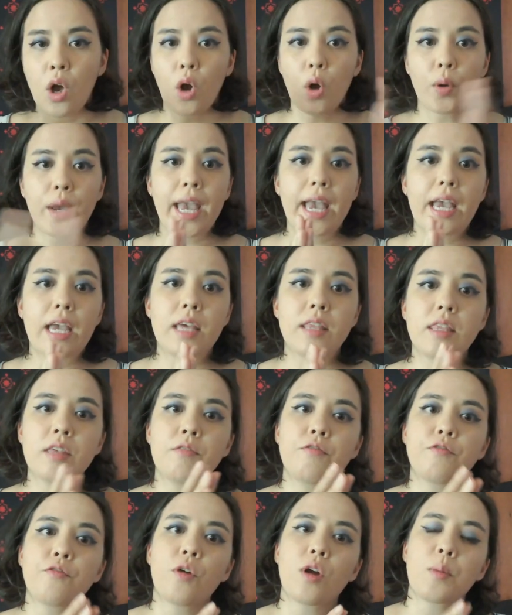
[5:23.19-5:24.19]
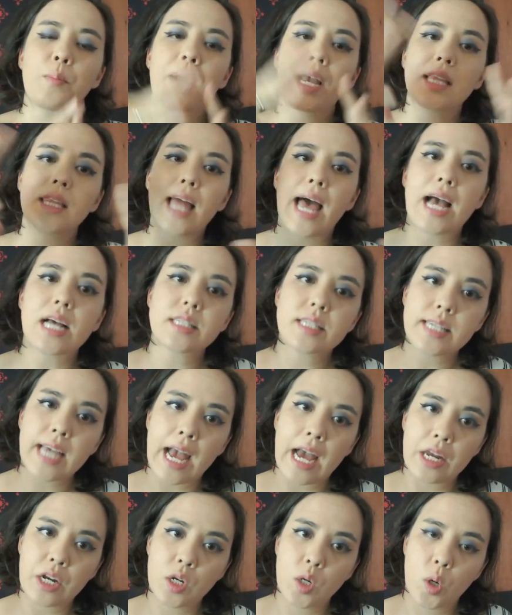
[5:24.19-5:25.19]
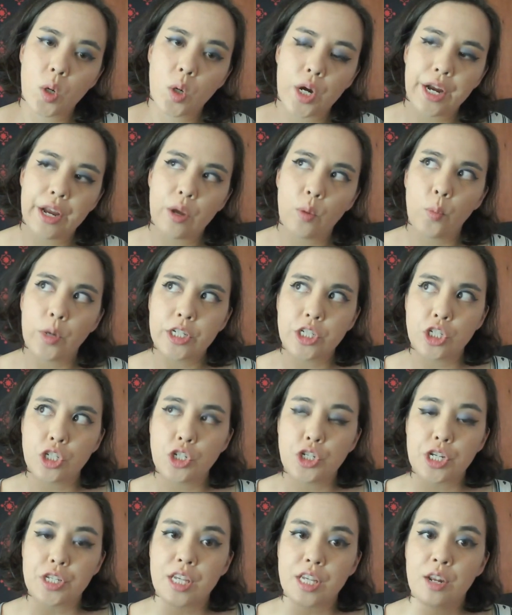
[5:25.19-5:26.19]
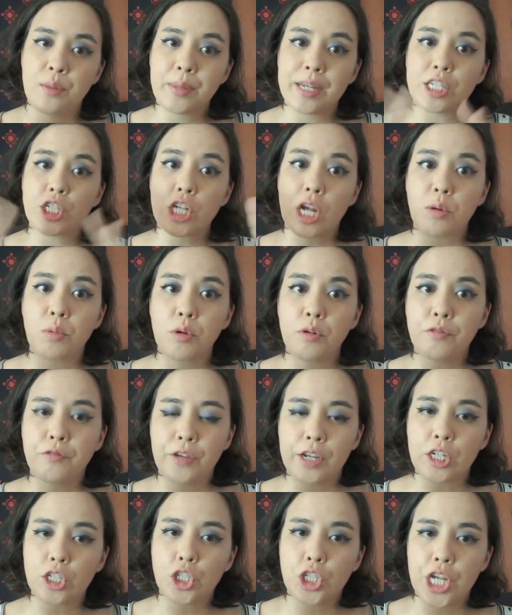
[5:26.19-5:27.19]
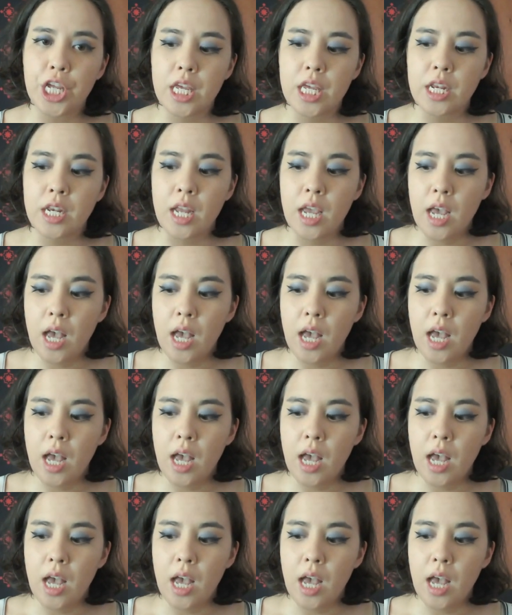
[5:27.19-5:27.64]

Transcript: Okay, and then for my last category, which is just going to be general fiction,